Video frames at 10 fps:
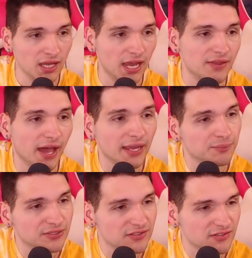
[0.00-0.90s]
And the high
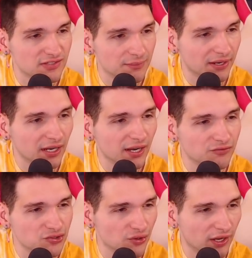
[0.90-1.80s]
priestess says they might not
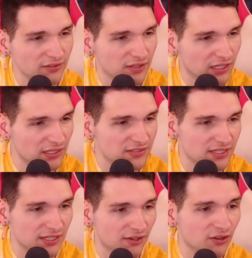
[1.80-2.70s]
have trust and they need to
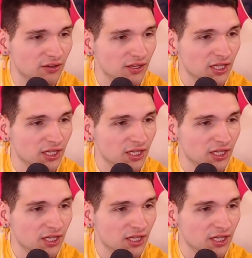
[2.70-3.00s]
heal.